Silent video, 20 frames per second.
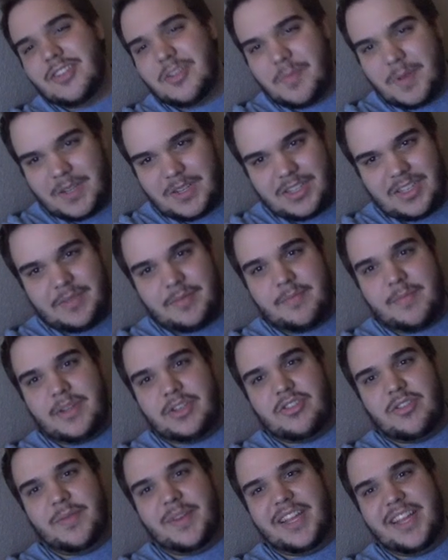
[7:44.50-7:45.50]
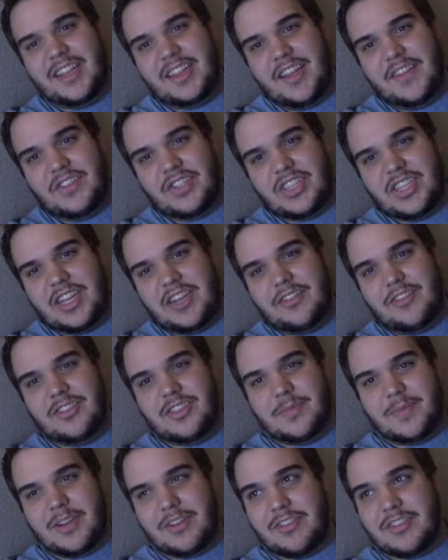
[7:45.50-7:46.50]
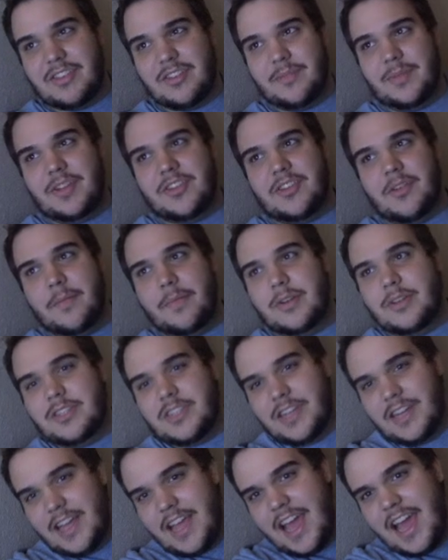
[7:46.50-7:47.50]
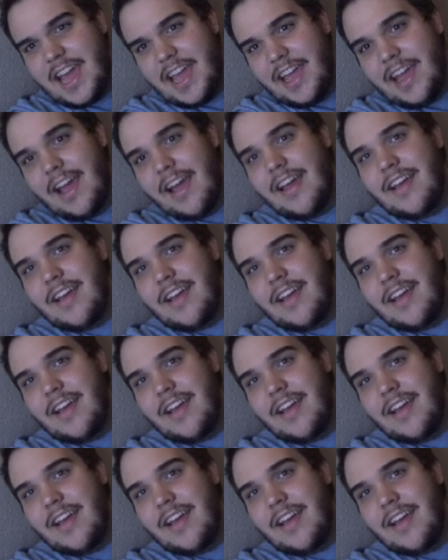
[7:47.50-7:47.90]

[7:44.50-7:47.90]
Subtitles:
Special Summoned by tributing the level 10 Ultimate Crystal monster. But hey,